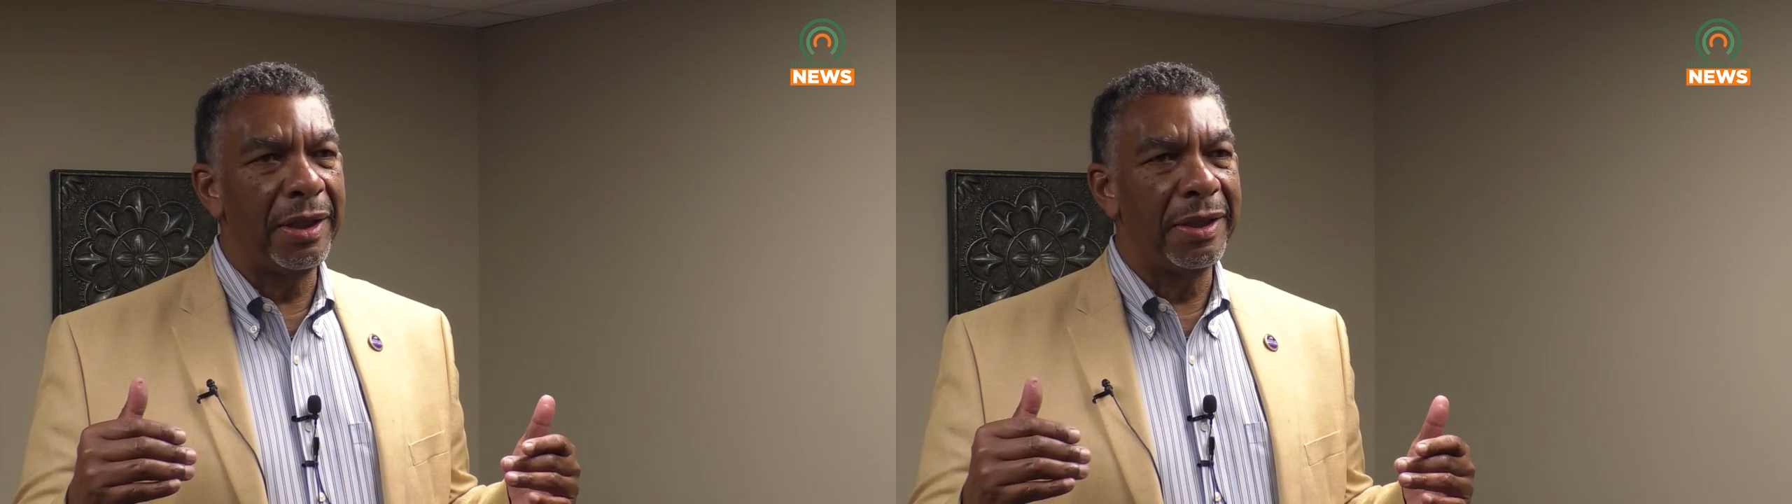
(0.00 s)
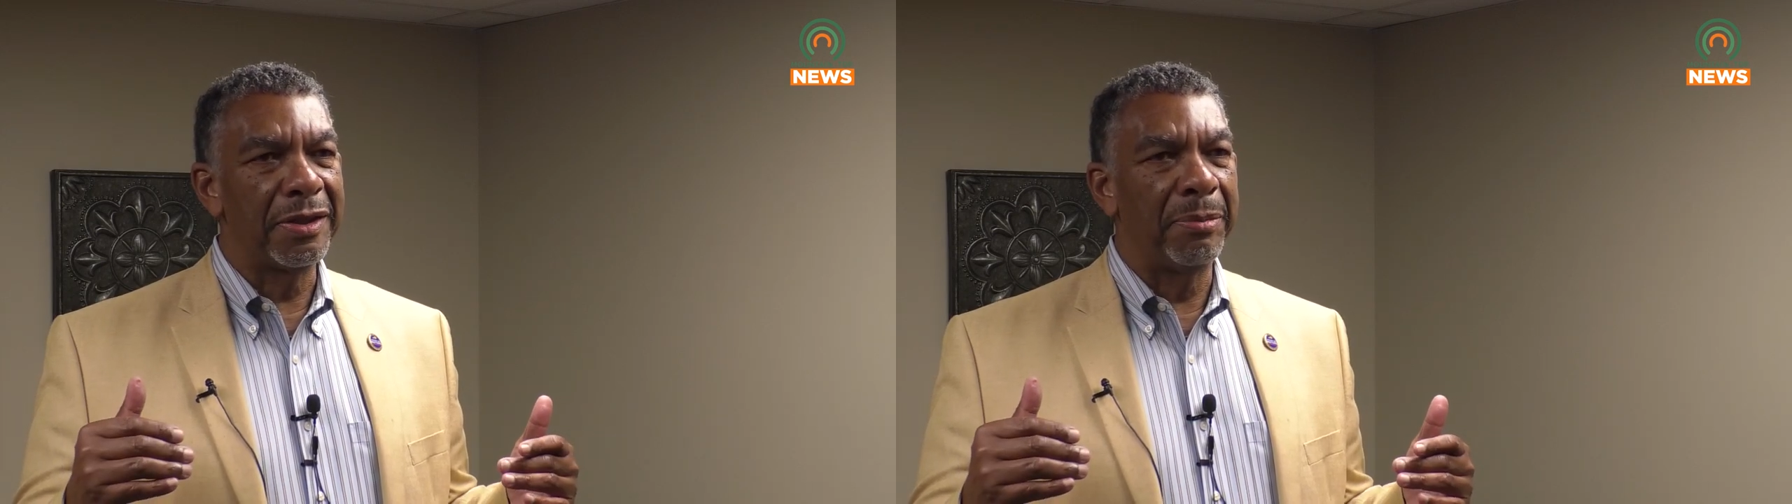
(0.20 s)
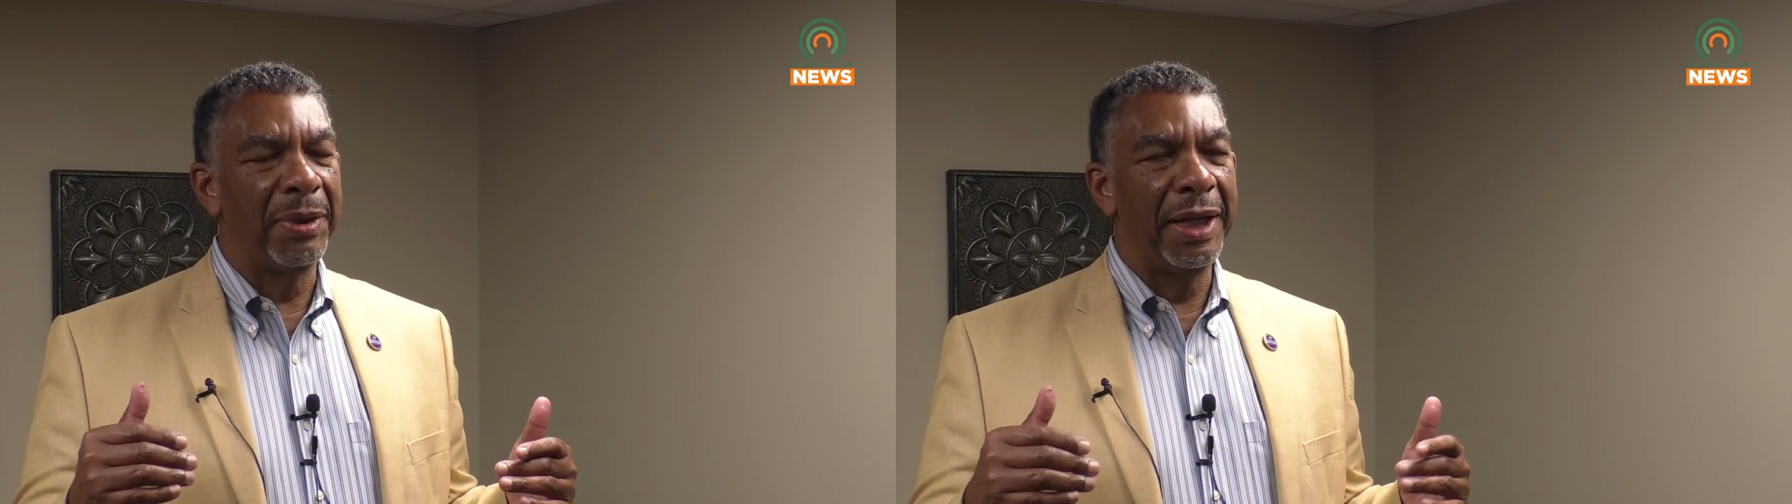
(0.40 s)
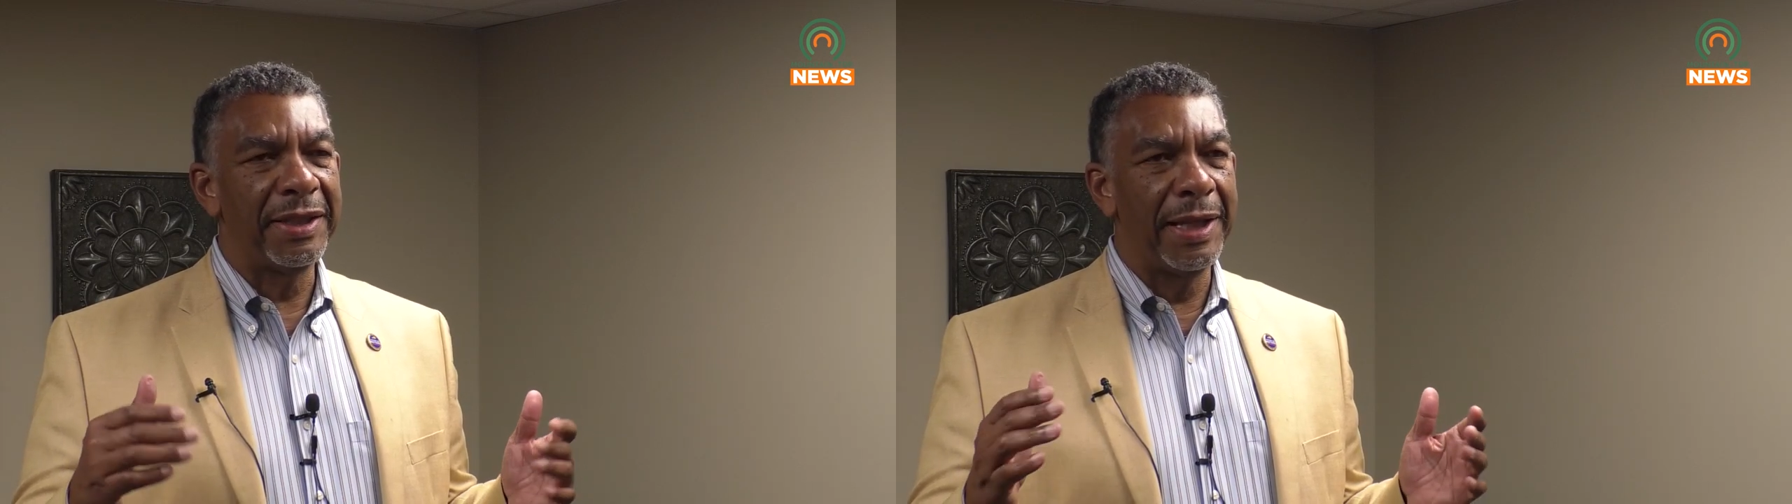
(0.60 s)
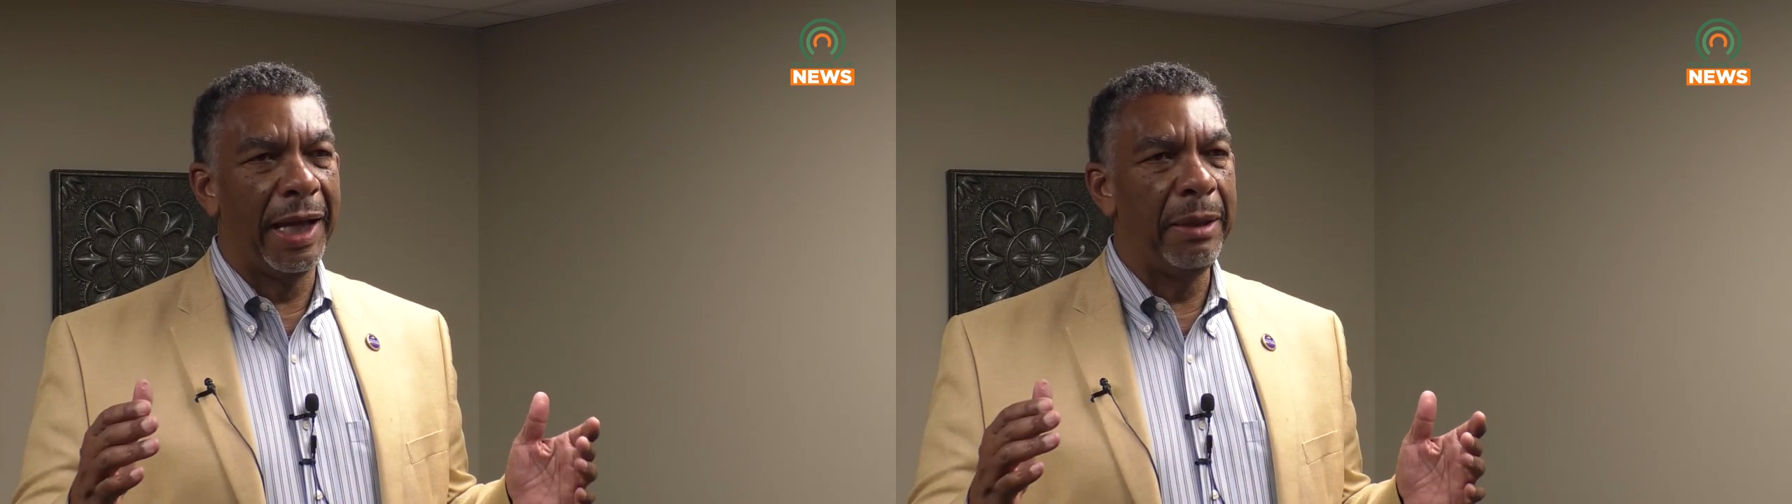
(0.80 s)
is the
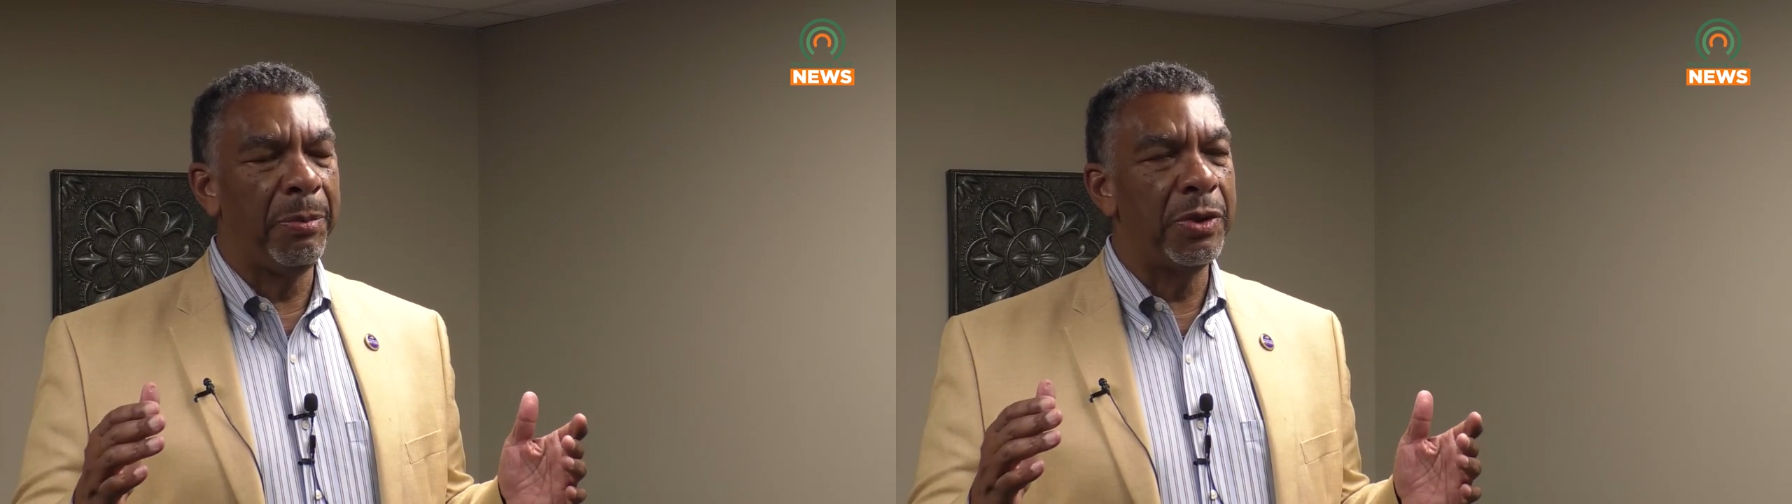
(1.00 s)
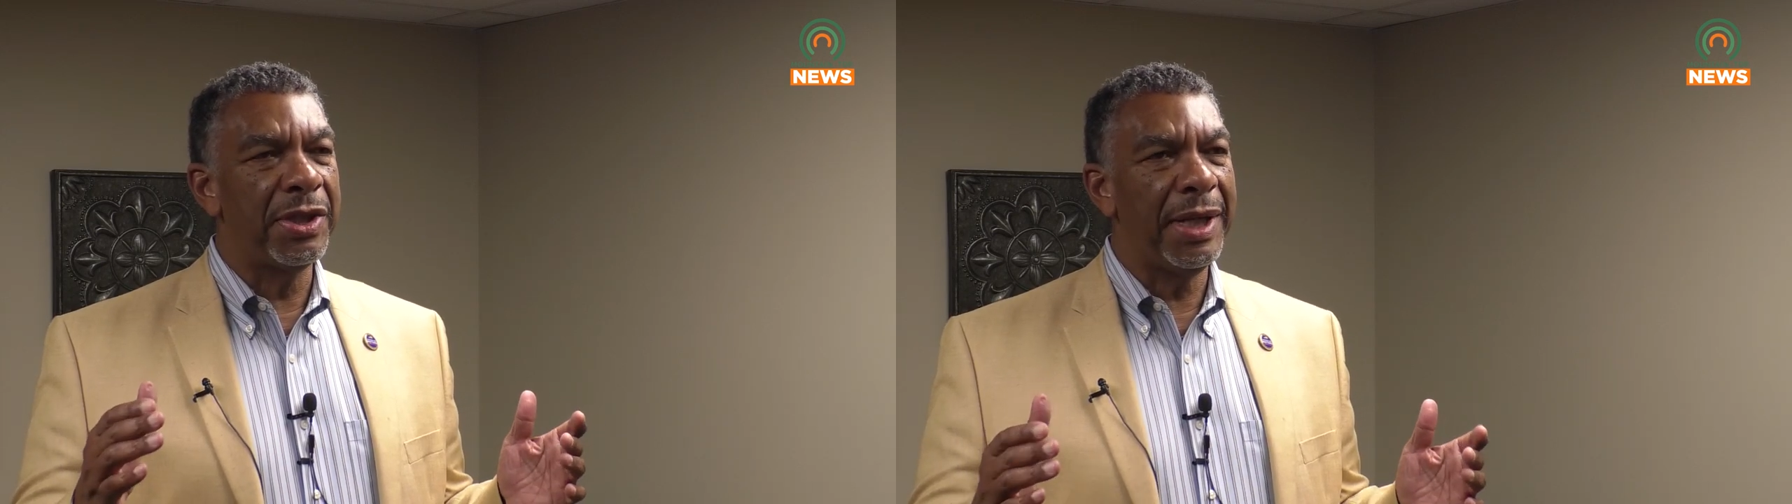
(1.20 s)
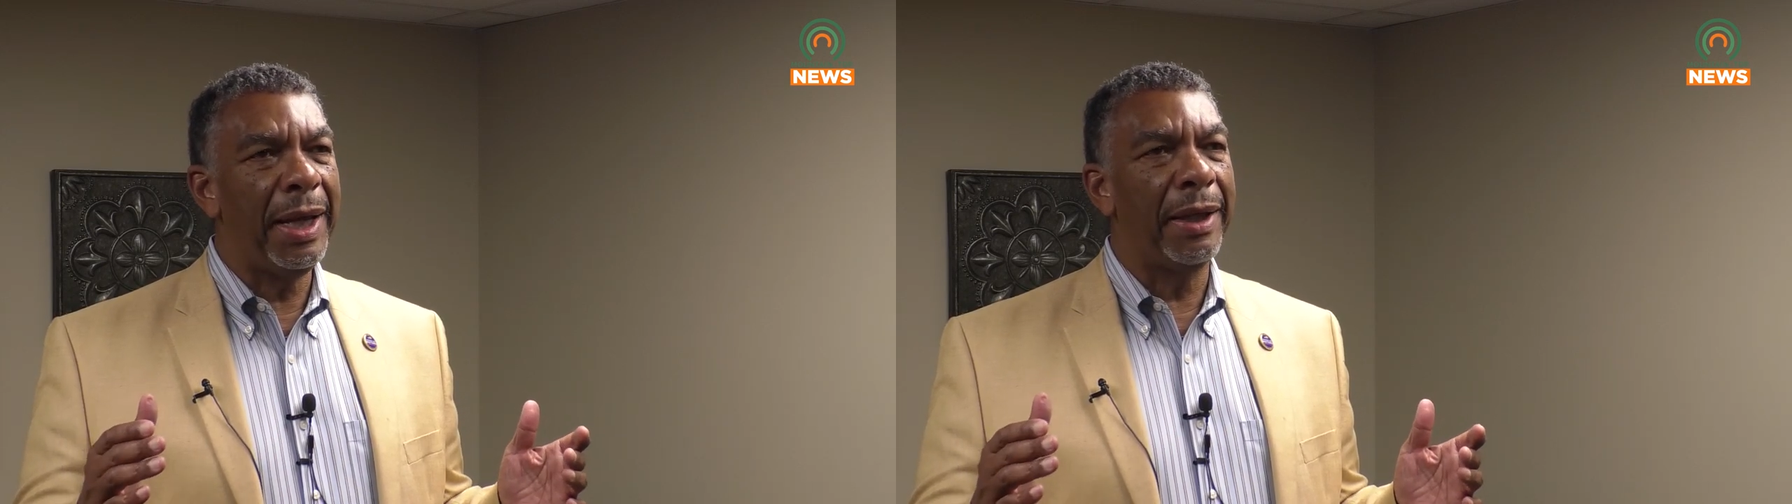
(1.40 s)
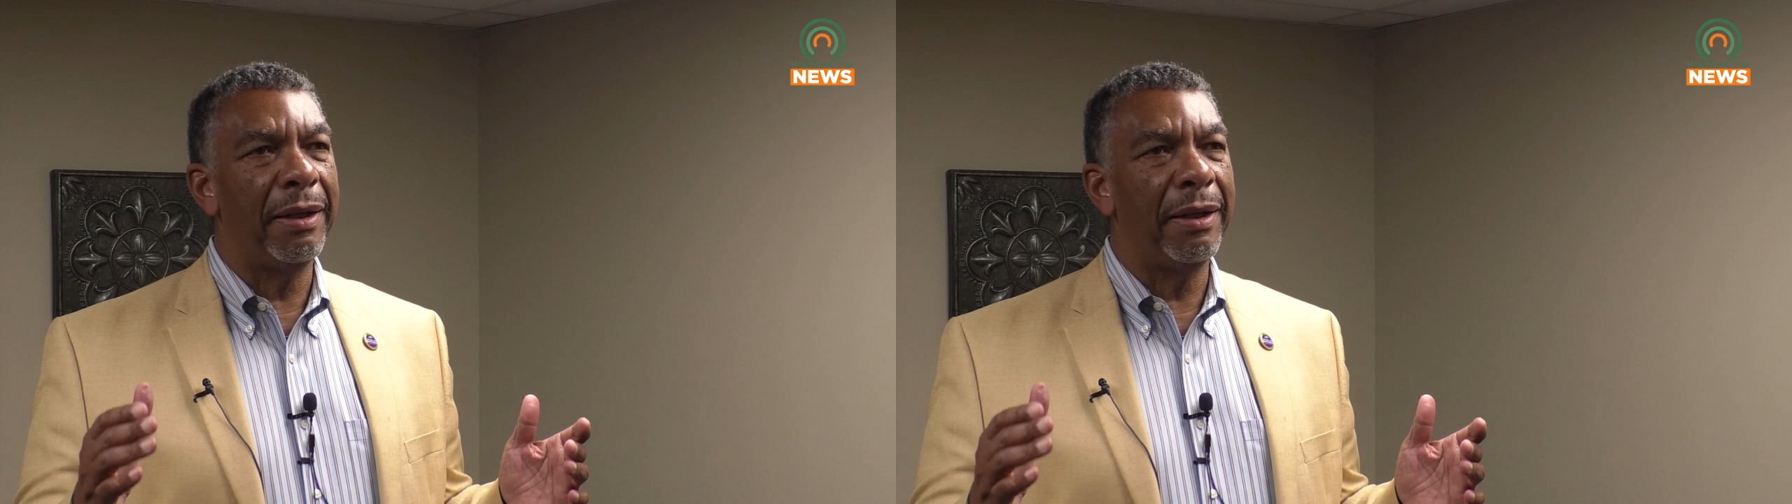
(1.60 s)
place 90%